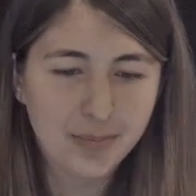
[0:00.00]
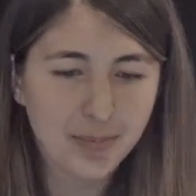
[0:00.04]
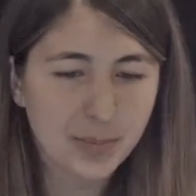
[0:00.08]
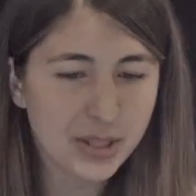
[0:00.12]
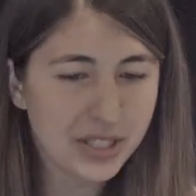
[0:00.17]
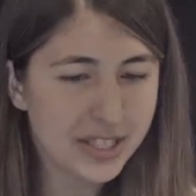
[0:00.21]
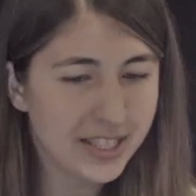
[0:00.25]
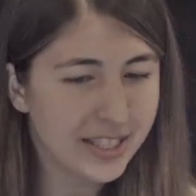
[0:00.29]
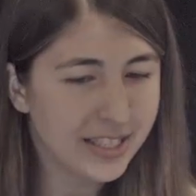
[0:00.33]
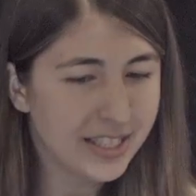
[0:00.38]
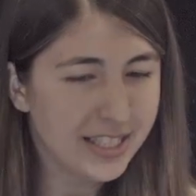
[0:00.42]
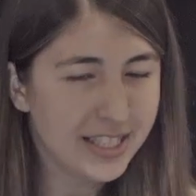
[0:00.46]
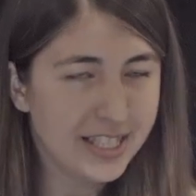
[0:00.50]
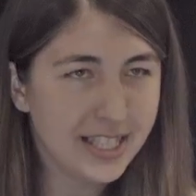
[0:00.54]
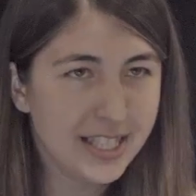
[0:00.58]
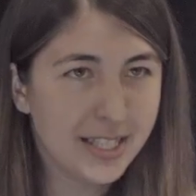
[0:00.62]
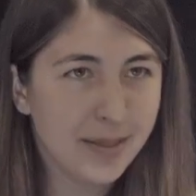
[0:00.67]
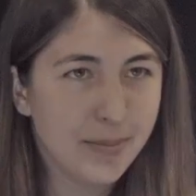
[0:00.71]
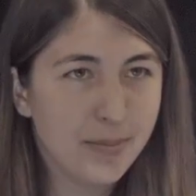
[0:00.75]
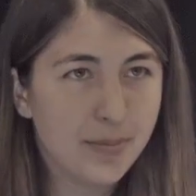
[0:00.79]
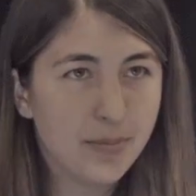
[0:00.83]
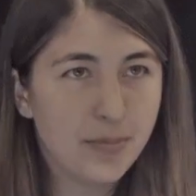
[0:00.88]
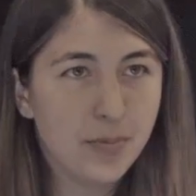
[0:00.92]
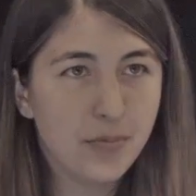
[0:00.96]
building the
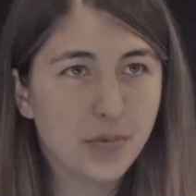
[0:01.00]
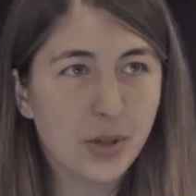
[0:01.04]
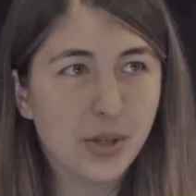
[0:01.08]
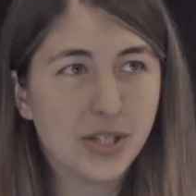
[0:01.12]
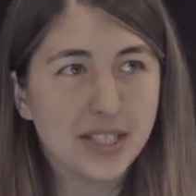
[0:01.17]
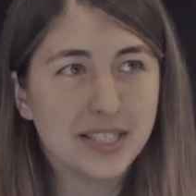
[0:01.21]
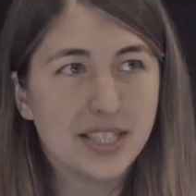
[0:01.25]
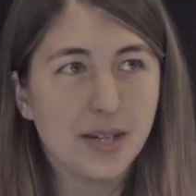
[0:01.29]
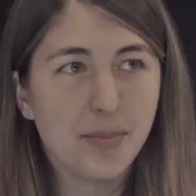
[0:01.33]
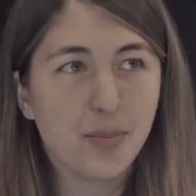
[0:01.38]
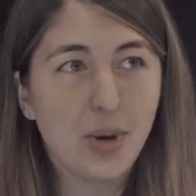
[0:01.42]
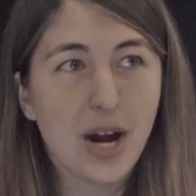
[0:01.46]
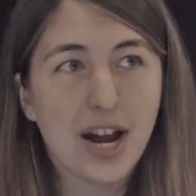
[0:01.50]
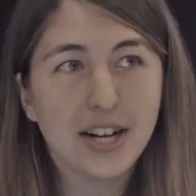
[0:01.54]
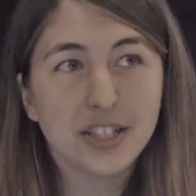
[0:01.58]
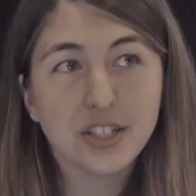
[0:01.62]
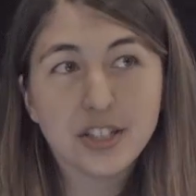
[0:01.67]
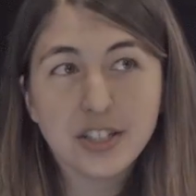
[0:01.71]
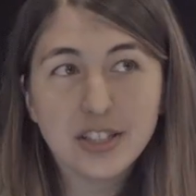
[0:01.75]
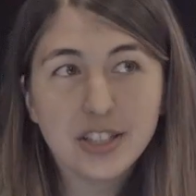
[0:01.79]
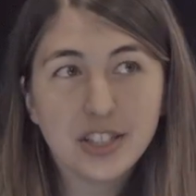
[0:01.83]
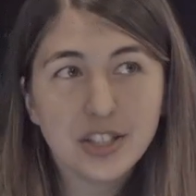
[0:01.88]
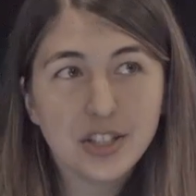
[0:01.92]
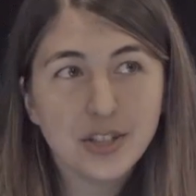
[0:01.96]
team, focus on
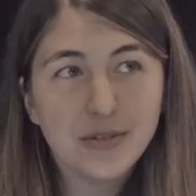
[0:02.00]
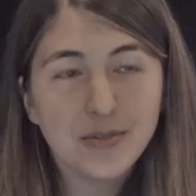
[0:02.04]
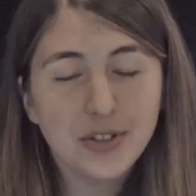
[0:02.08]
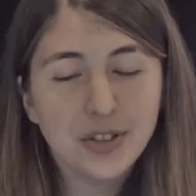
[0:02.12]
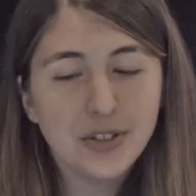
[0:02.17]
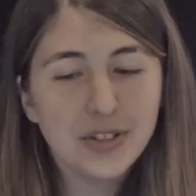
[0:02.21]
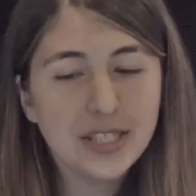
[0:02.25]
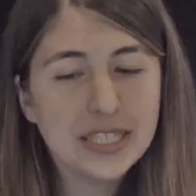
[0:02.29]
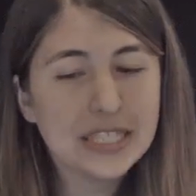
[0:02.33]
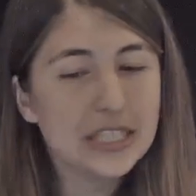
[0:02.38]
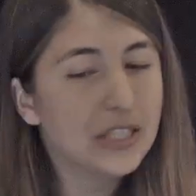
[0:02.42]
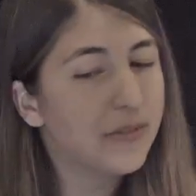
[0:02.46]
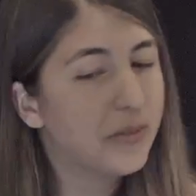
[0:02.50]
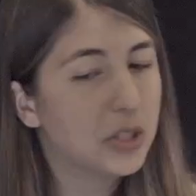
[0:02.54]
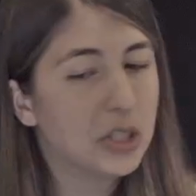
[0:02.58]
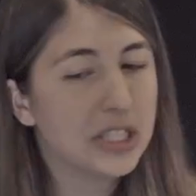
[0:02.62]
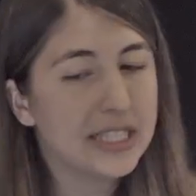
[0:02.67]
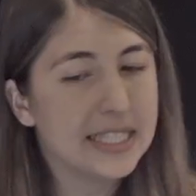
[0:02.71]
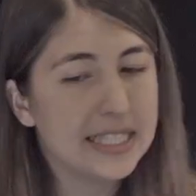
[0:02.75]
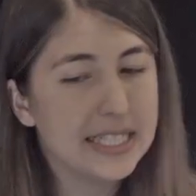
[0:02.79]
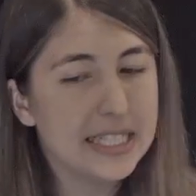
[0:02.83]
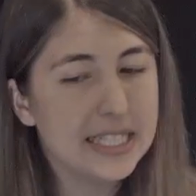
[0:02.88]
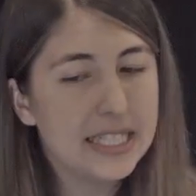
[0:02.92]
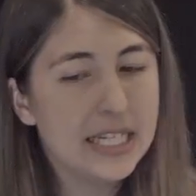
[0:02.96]
practical interviews and
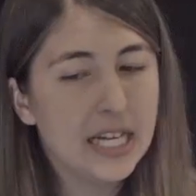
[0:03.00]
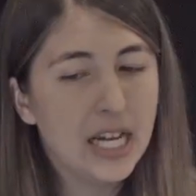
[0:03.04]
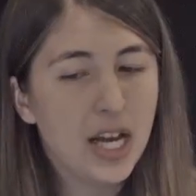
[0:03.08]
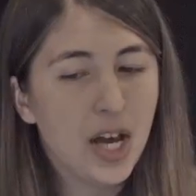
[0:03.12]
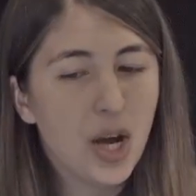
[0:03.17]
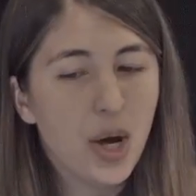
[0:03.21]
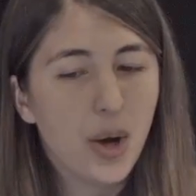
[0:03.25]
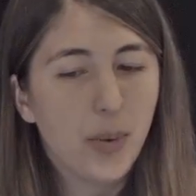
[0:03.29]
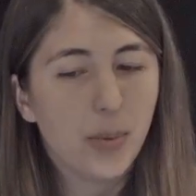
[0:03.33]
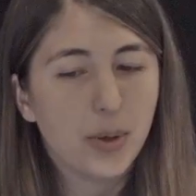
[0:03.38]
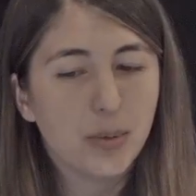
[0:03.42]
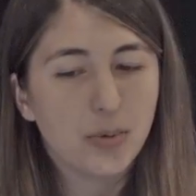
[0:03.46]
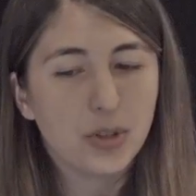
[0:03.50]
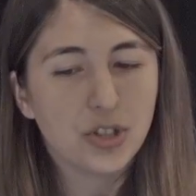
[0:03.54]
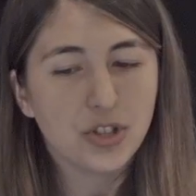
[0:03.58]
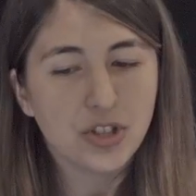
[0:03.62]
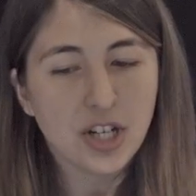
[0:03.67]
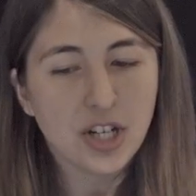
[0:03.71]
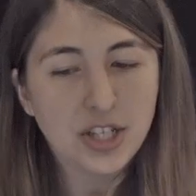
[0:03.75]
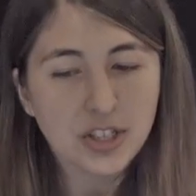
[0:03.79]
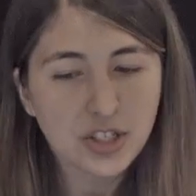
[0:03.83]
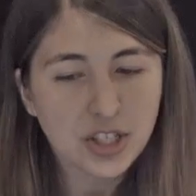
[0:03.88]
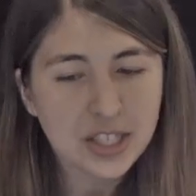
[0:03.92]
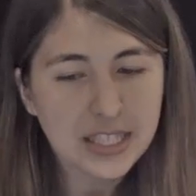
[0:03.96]
diversity. When we're
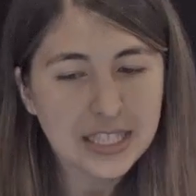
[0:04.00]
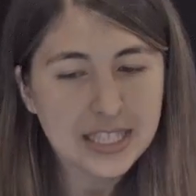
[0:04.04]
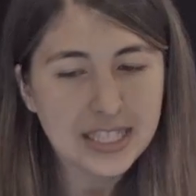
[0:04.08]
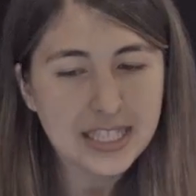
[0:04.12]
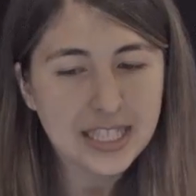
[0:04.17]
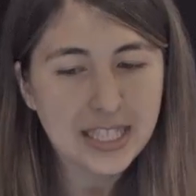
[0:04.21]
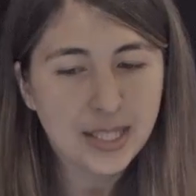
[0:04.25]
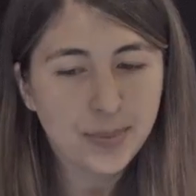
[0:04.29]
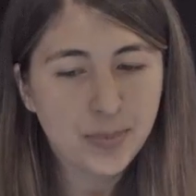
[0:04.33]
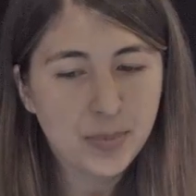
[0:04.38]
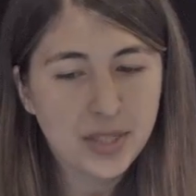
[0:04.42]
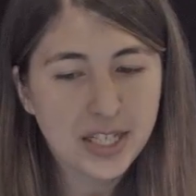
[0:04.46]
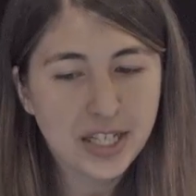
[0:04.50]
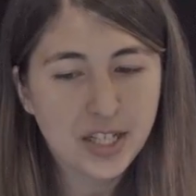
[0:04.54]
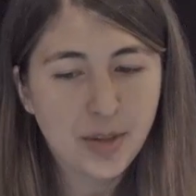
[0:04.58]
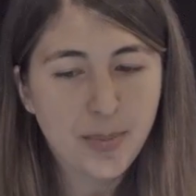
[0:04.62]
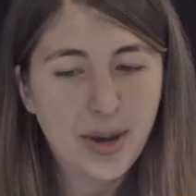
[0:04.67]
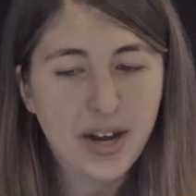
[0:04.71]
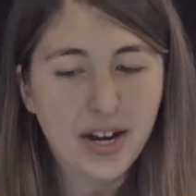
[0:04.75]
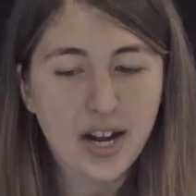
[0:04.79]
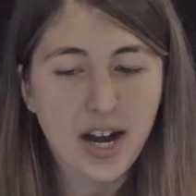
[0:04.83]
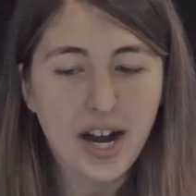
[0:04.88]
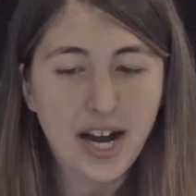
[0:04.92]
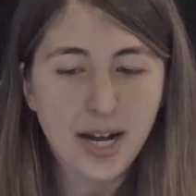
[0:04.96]
structuring the team, think
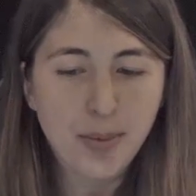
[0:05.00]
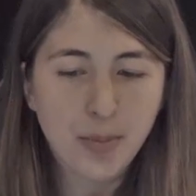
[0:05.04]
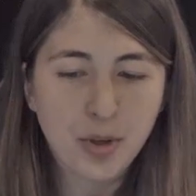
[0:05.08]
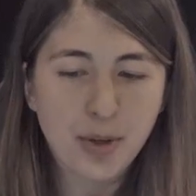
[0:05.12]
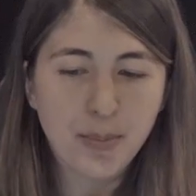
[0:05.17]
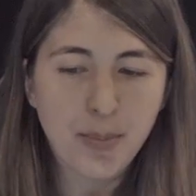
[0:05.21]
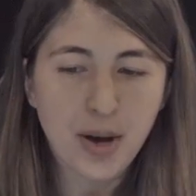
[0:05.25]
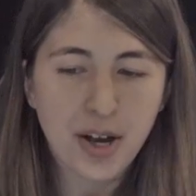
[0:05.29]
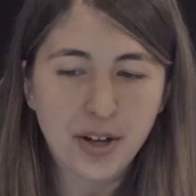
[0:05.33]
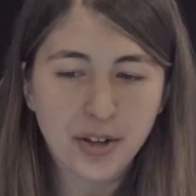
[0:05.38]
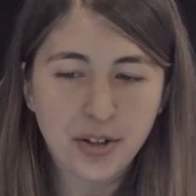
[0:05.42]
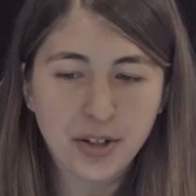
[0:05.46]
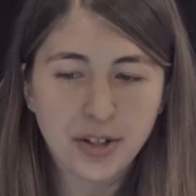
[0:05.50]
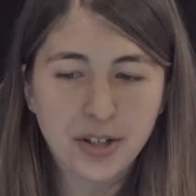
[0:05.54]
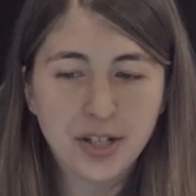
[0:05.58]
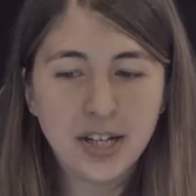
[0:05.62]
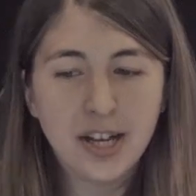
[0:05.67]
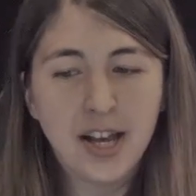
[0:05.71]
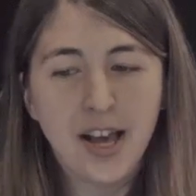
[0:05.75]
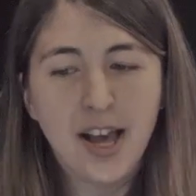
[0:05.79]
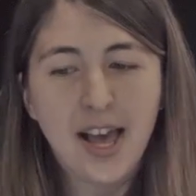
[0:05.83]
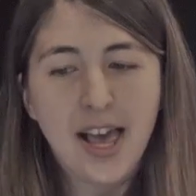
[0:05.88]
about a hybrid model.